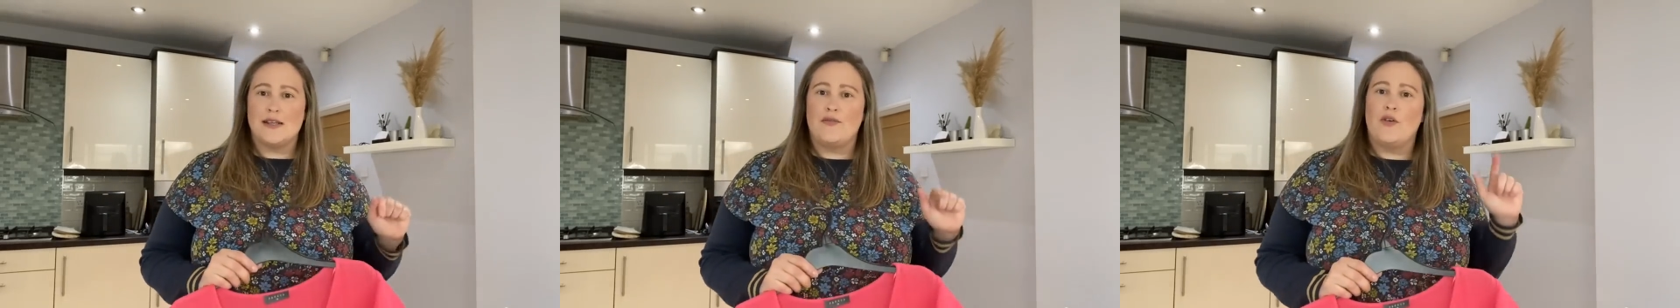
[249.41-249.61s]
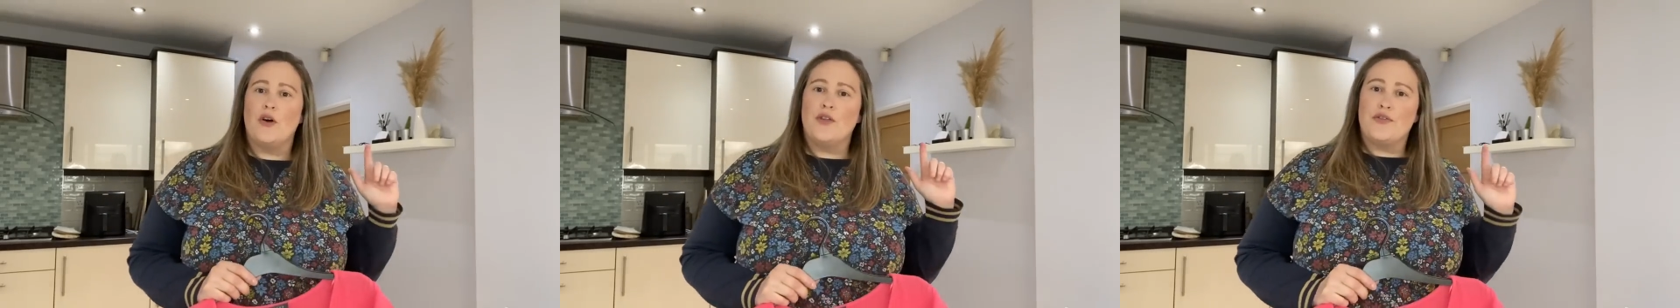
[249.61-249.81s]

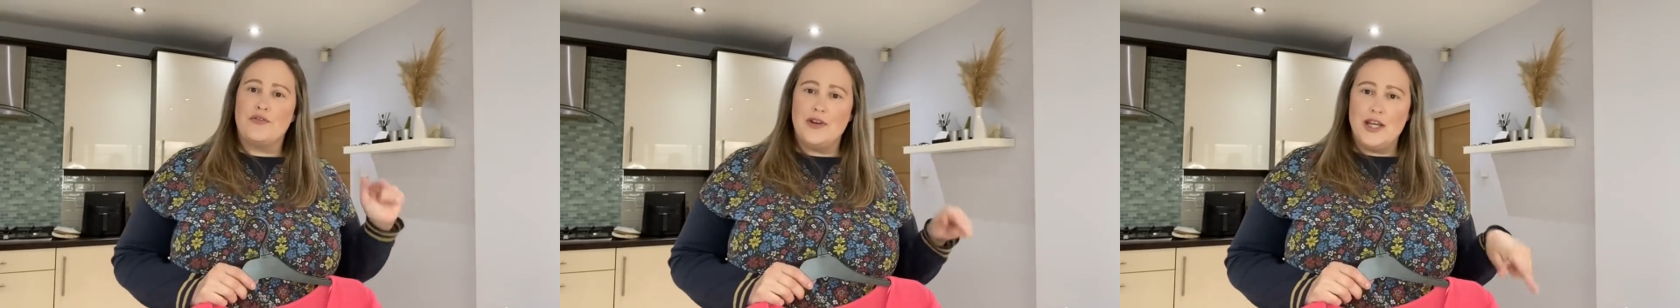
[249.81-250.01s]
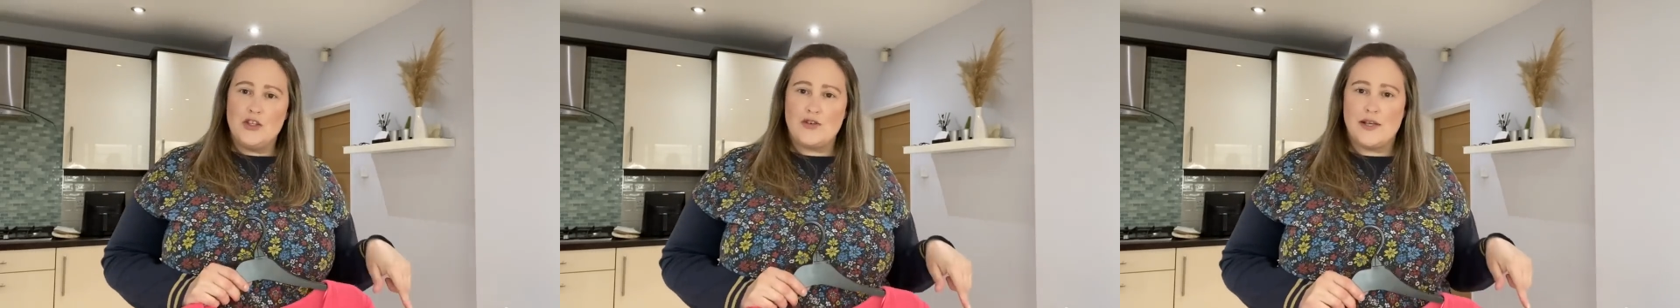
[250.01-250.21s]
I've got
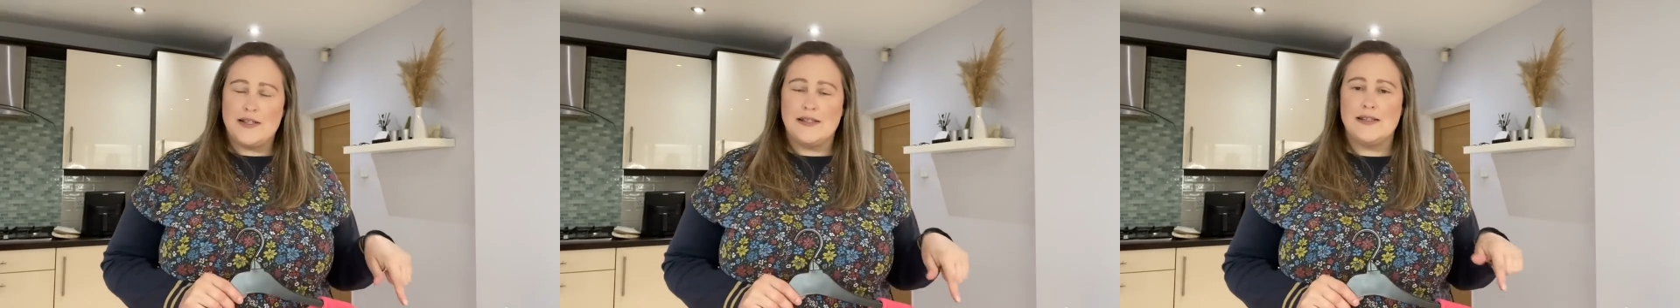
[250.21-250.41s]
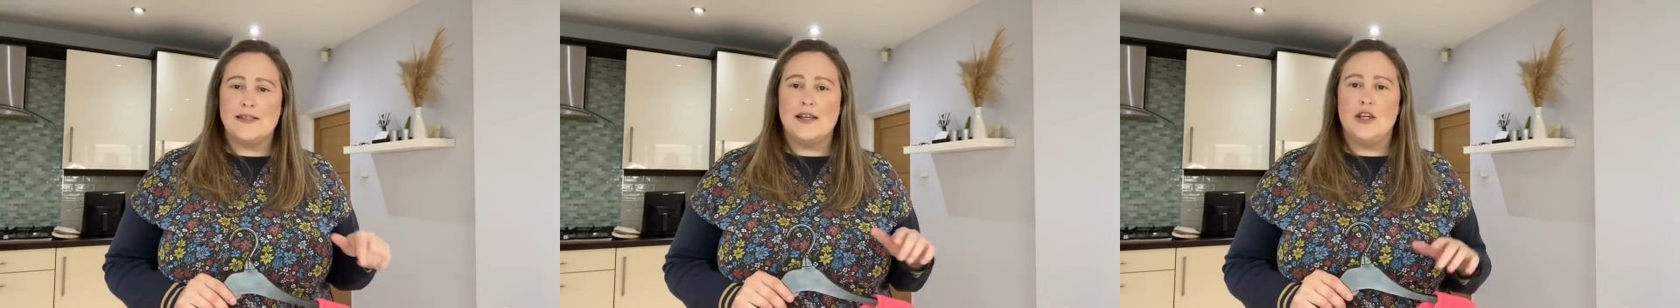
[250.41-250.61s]
three
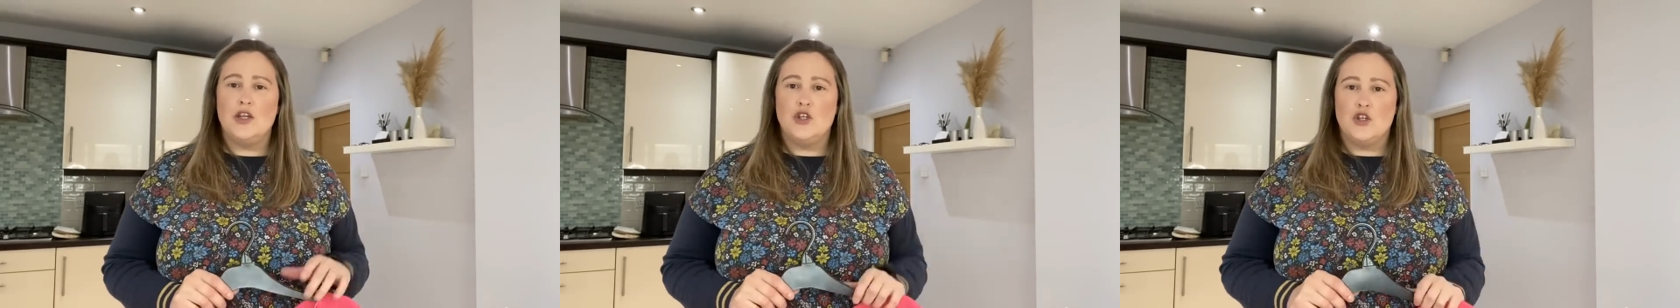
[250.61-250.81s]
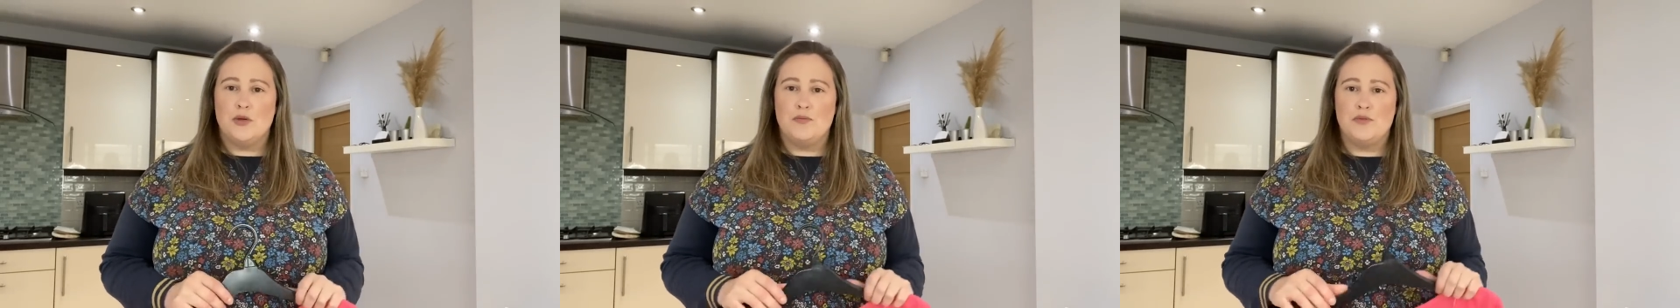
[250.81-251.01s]
dresses and
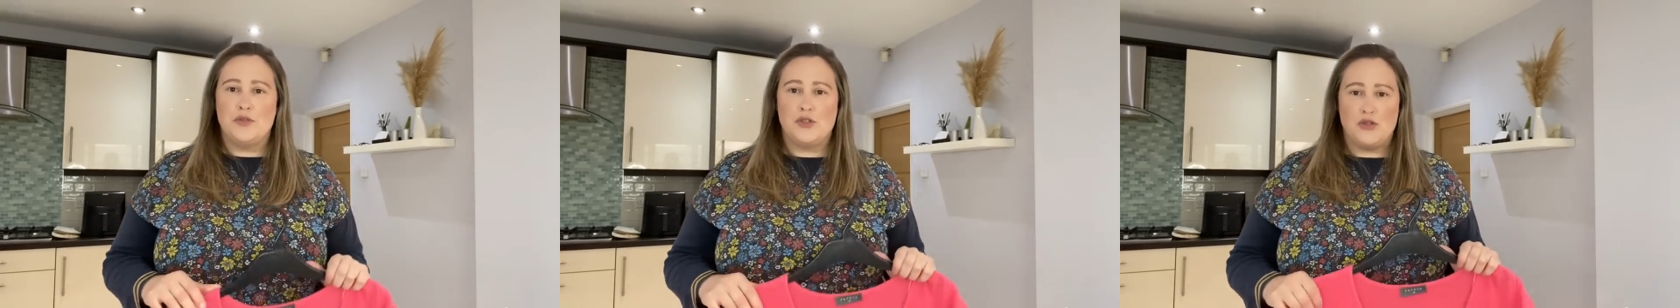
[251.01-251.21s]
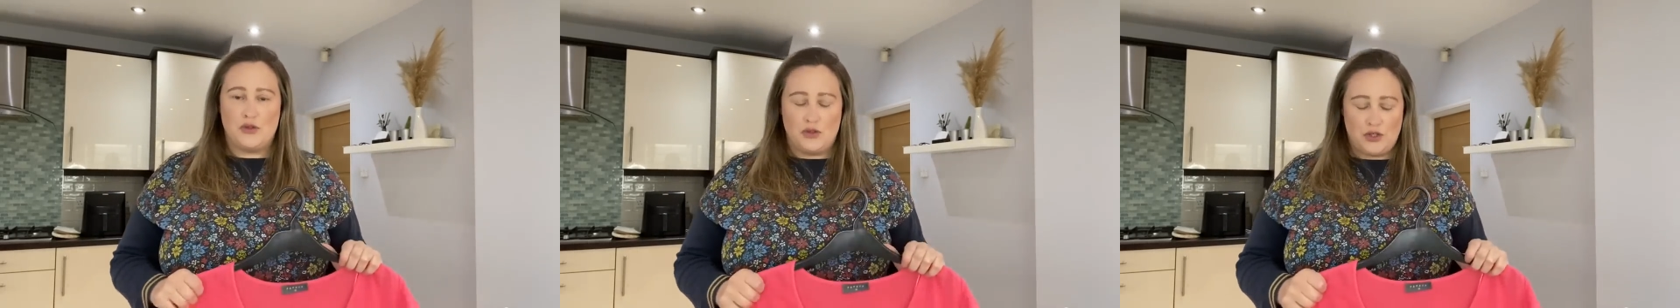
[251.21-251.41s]
a
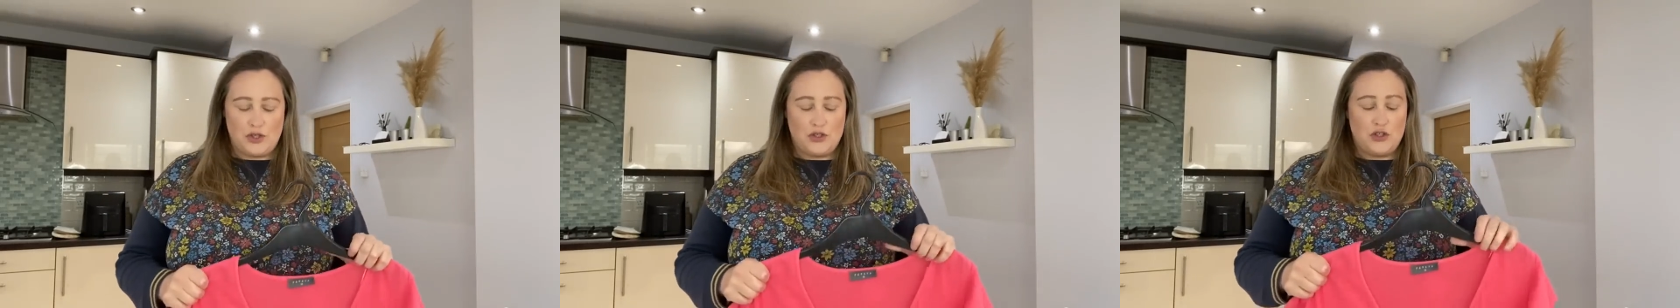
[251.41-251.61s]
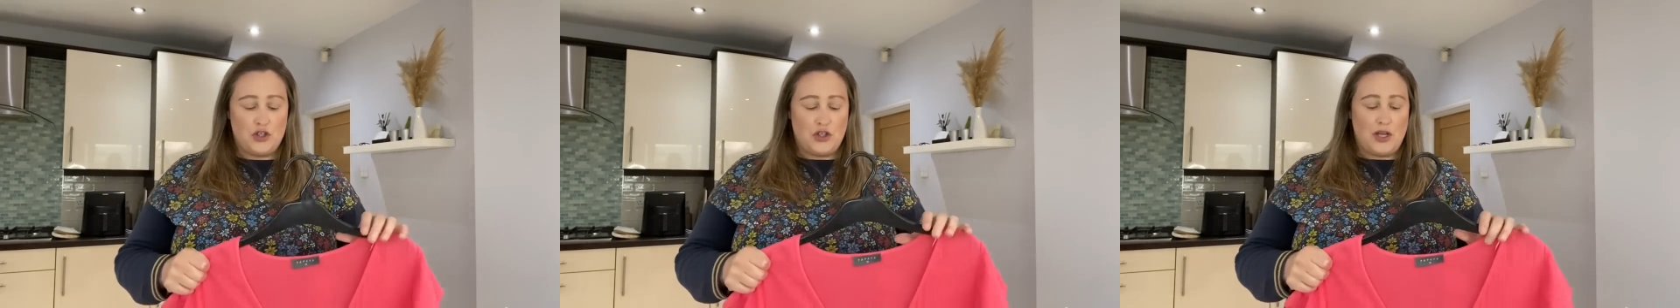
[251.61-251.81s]
jumpsuit
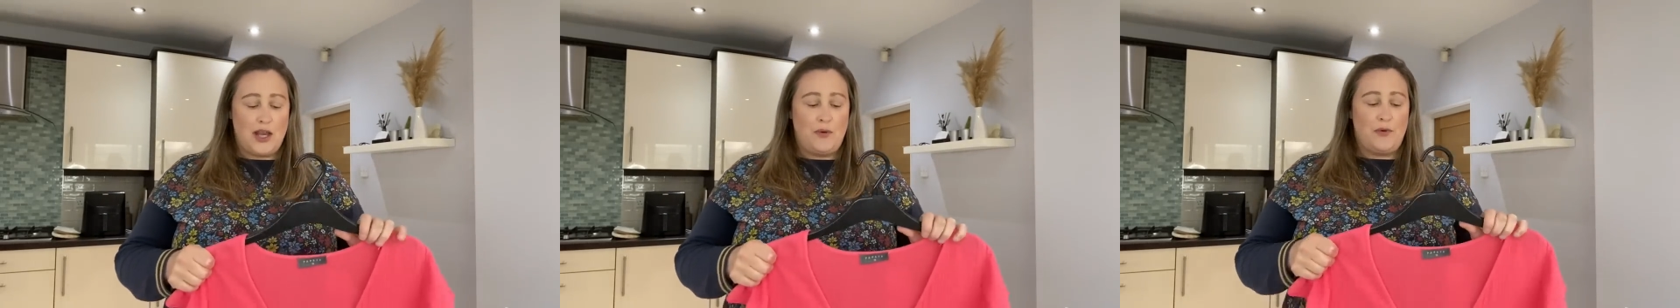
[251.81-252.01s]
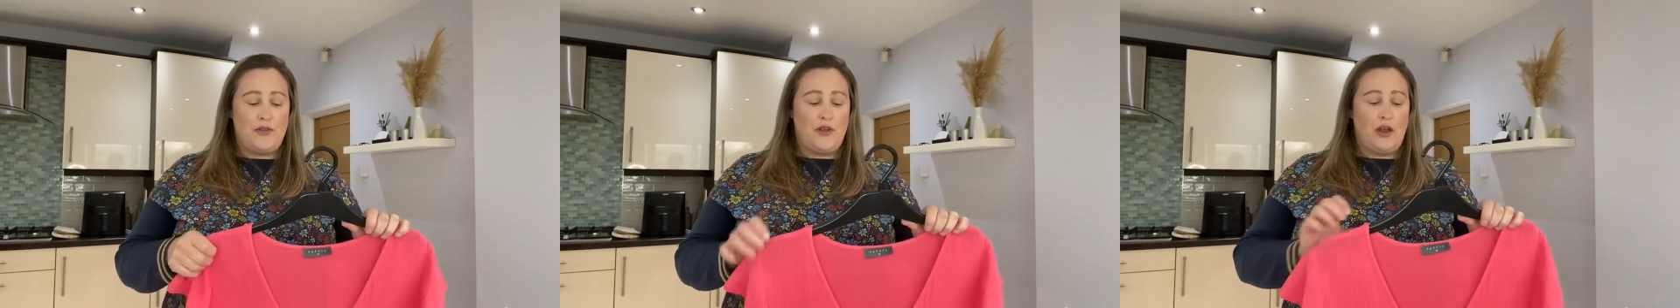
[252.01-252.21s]
to
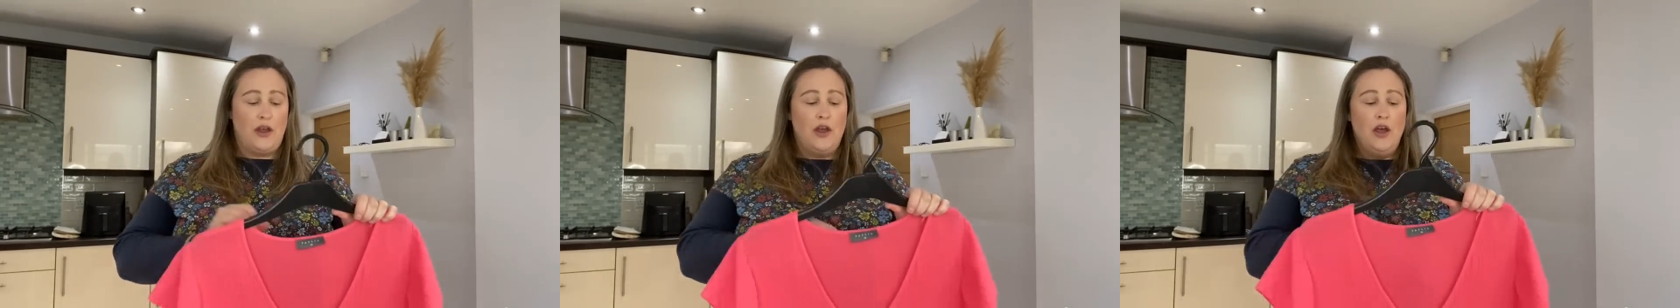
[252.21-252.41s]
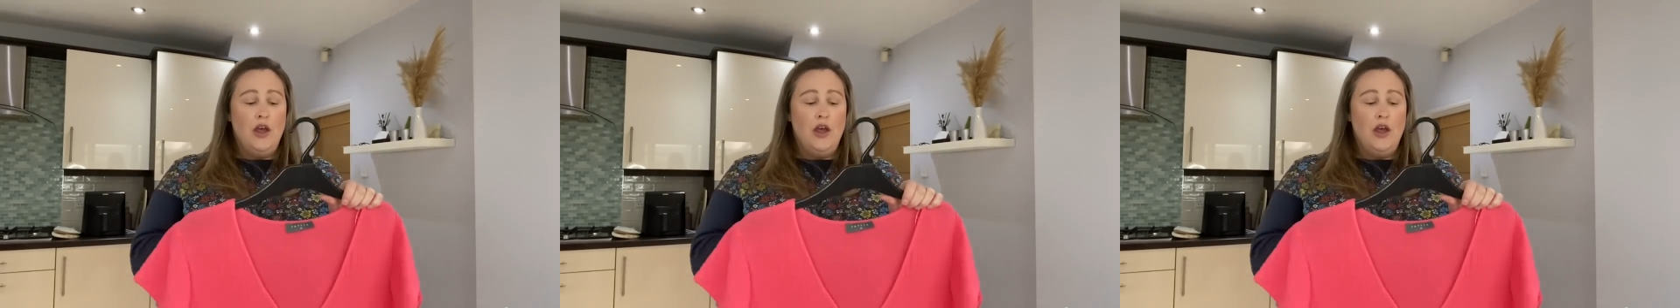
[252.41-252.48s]
share with you.